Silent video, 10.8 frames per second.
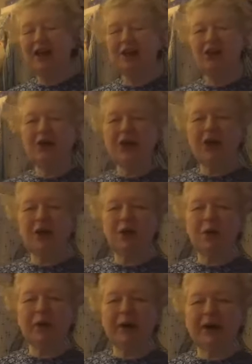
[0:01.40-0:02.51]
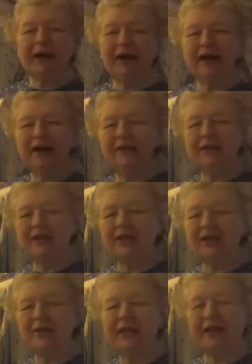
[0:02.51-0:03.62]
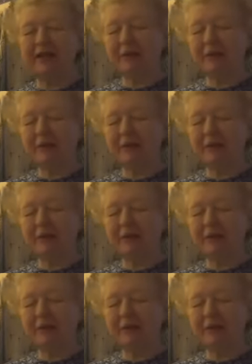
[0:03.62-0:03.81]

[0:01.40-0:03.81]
You know, there's Lolita.